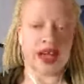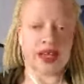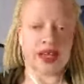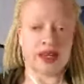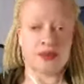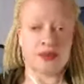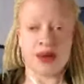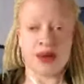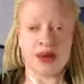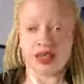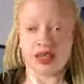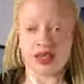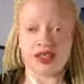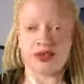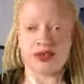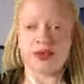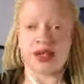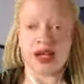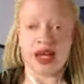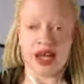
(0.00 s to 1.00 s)
before they
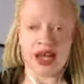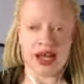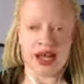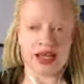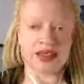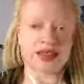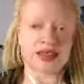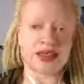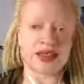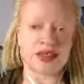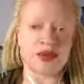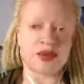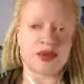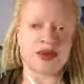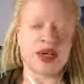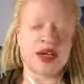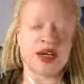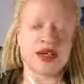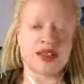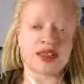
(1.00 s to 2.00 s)
inbox you and
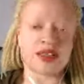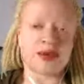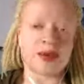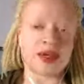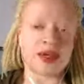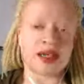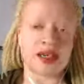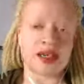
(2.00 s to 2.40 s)
ask you.